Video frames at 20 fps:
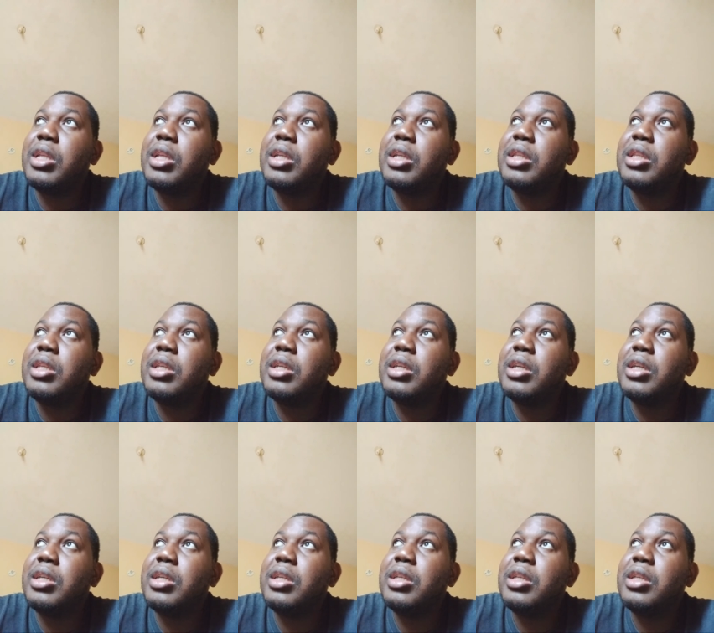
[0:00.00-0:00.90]
I think
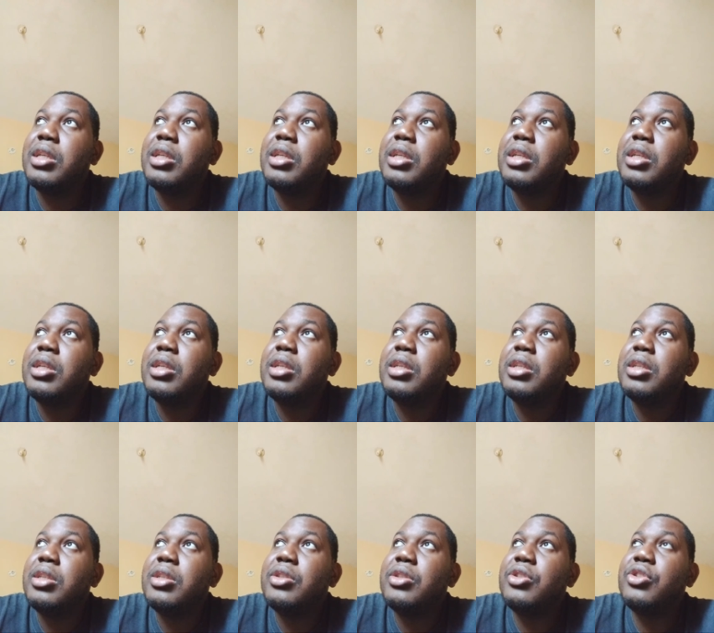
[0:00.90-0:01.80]

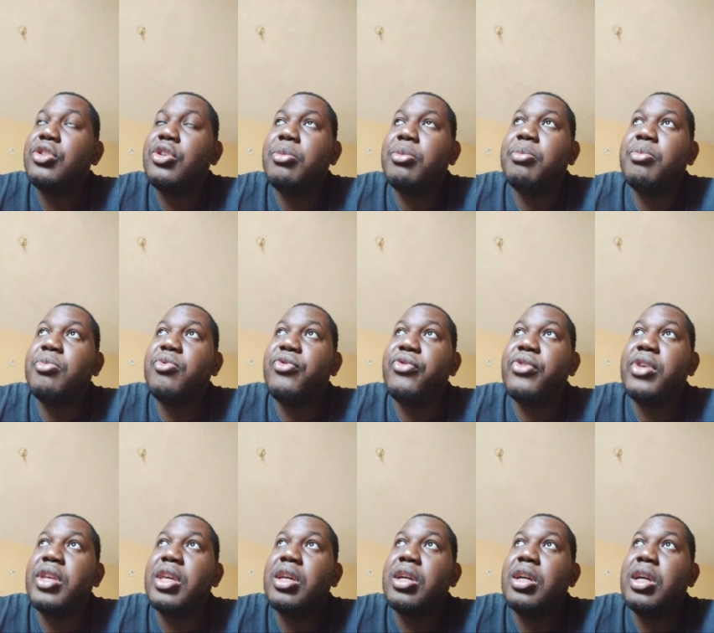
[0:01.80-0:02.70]
something
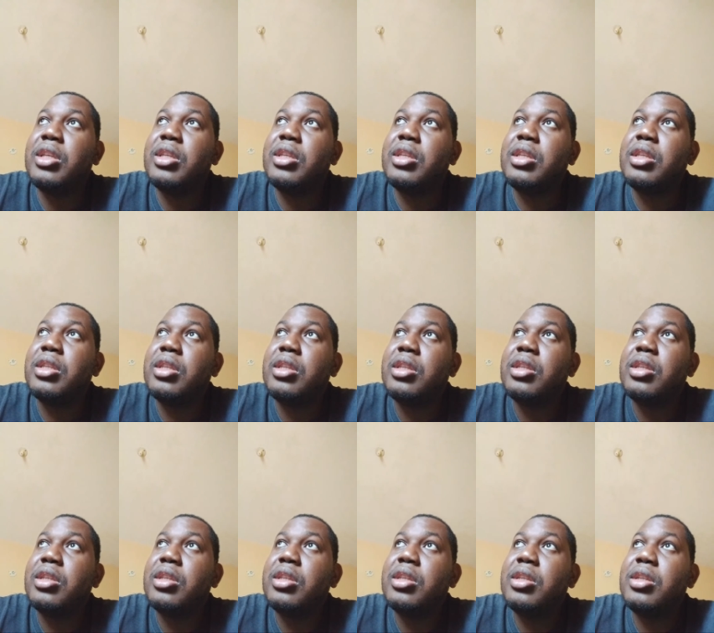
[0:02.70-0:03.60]
fingers
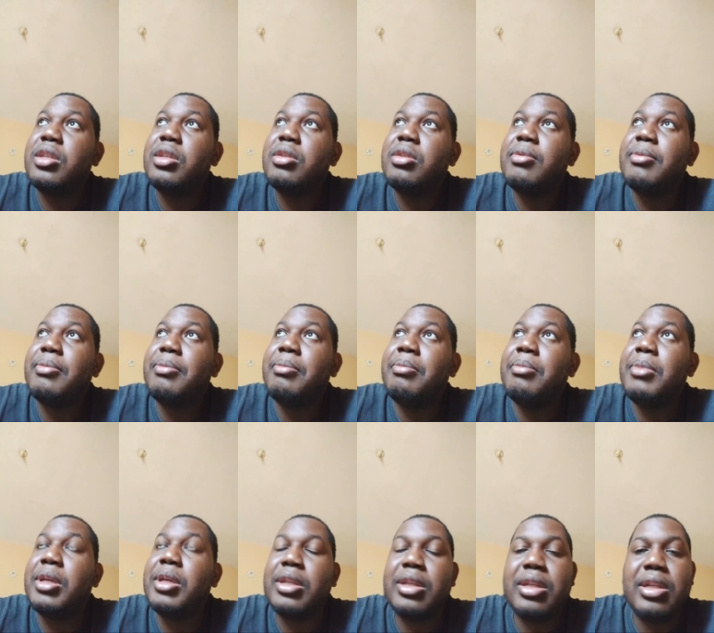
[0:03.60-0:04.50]

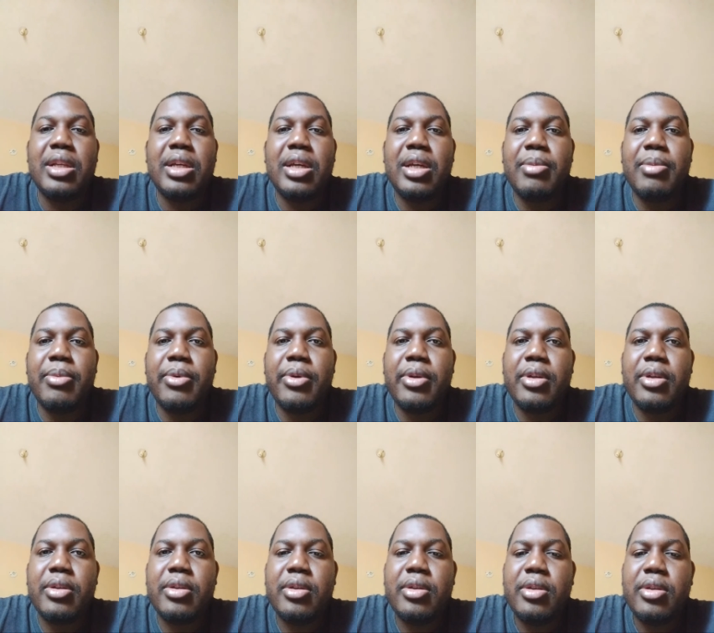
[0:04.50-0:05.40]
make the library.
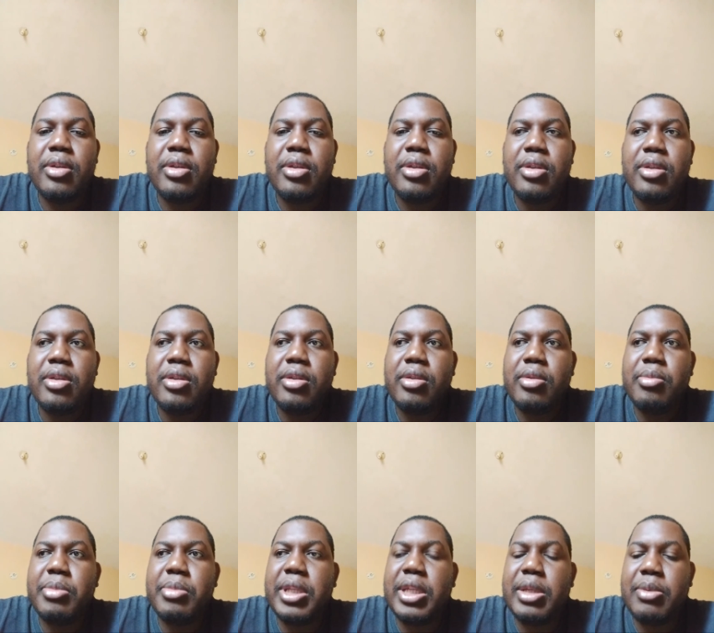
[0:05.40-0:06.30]

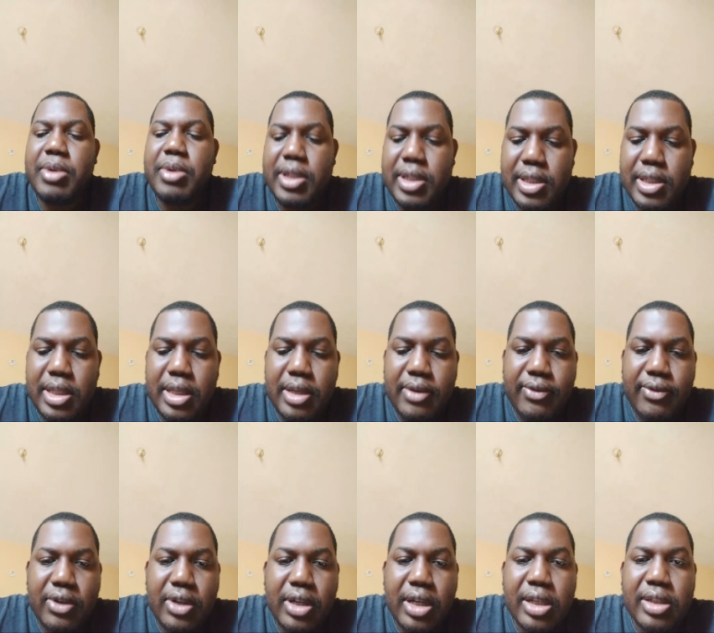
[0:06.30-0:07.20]
I think when I save
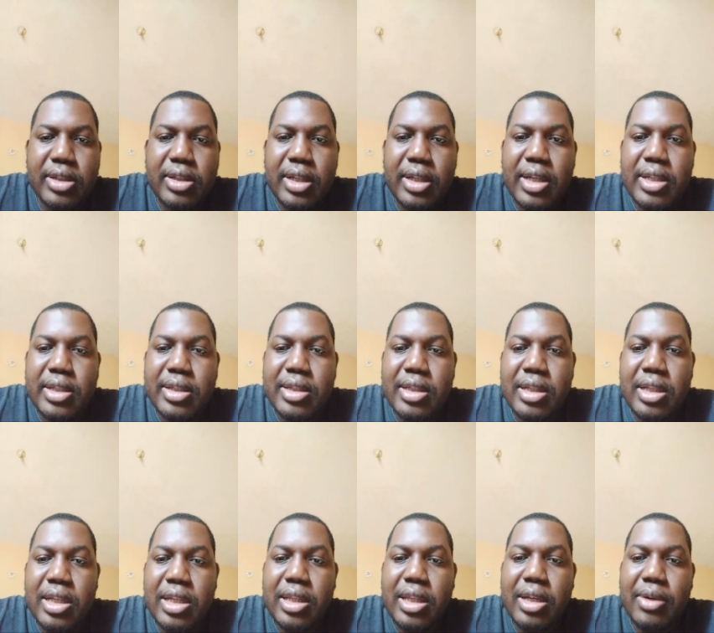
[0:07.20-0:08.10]
it as
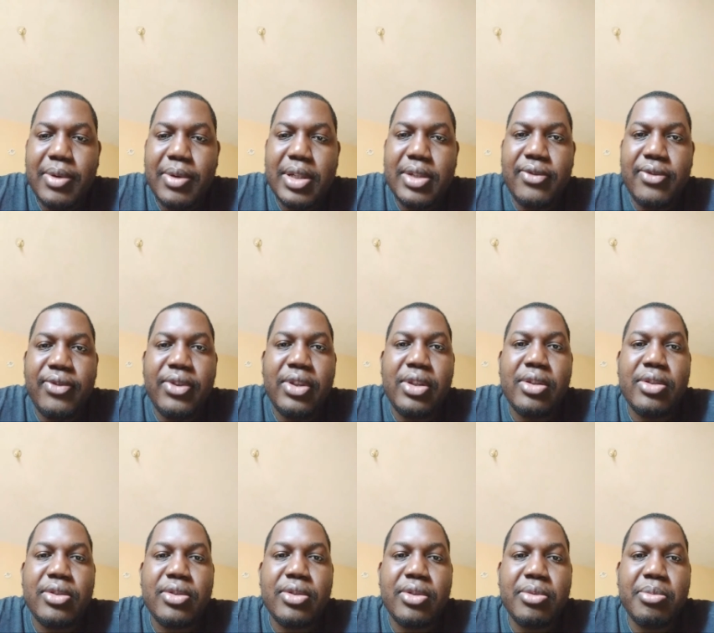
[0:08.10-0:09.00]
later watch video,
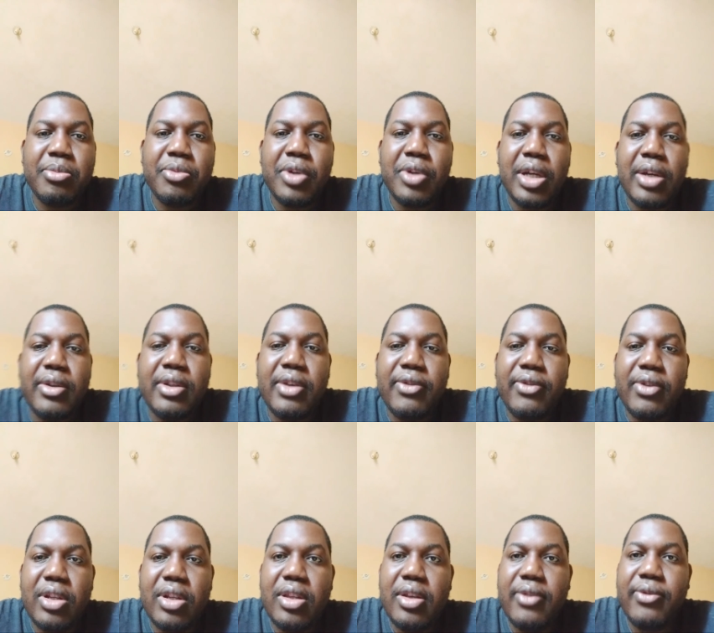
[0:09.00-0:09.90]
so would I
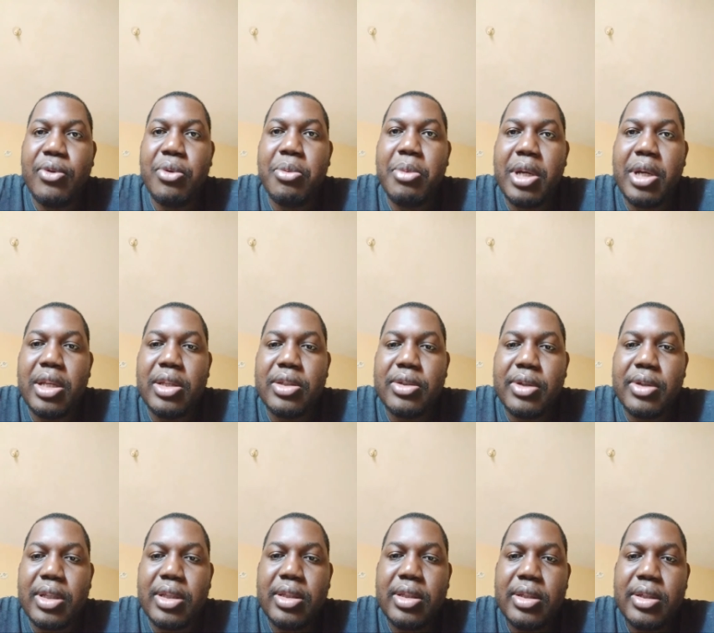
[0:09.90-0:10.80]
definitely have to go back this
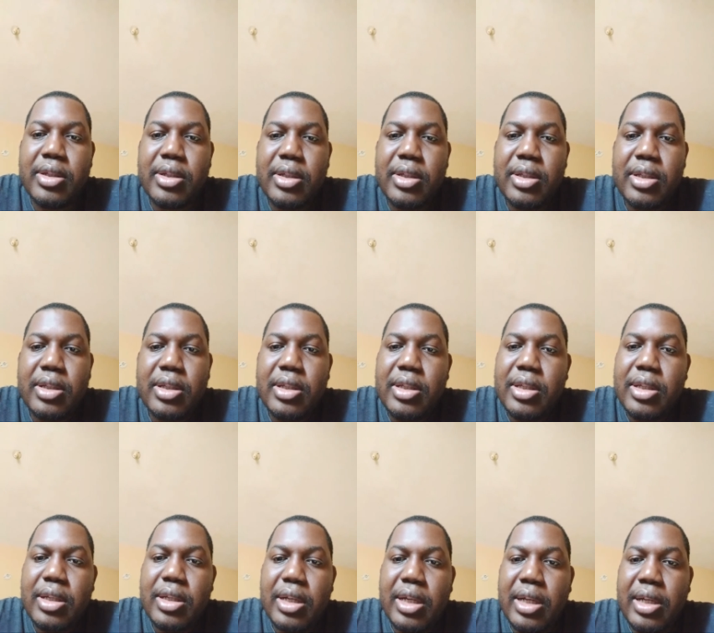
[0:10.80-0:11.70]
one.
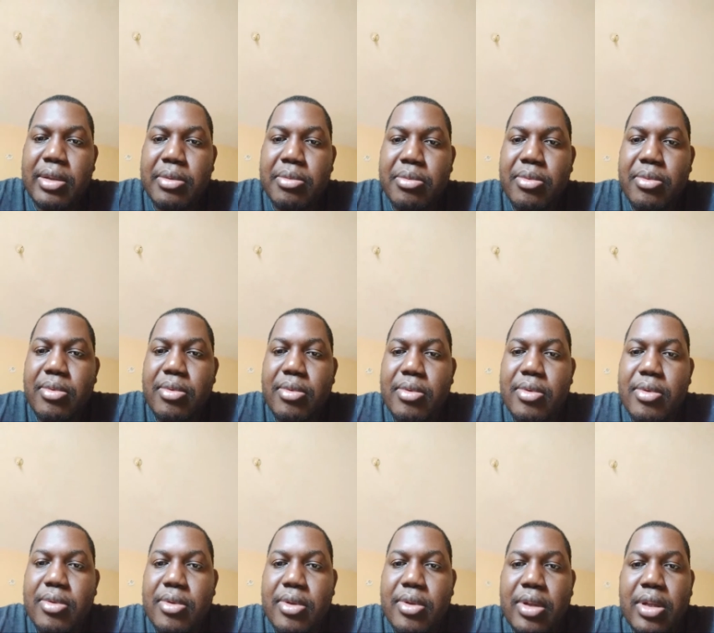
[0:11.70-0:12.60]
And
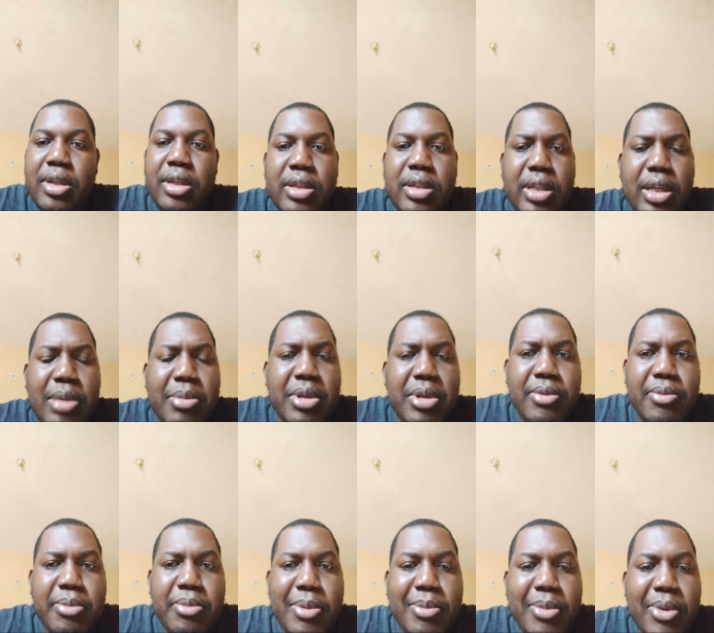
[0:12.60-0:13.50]
I can't
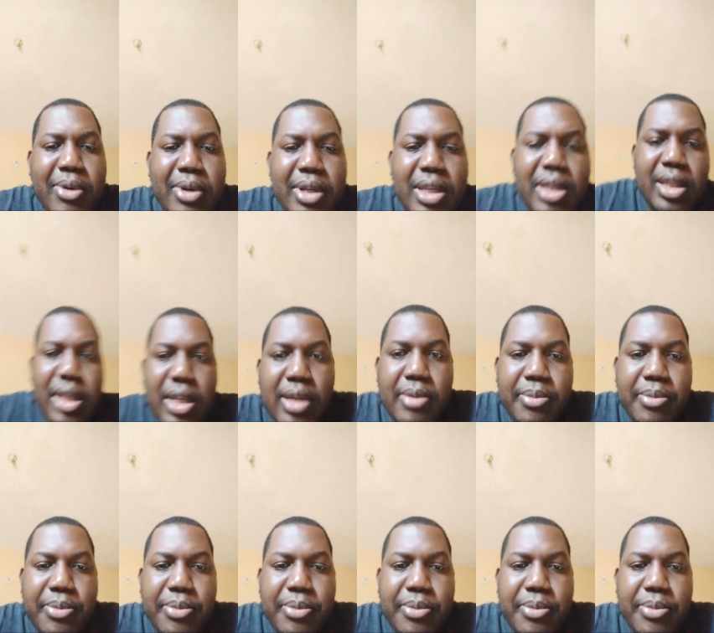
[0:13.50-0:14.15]
remember what it mean.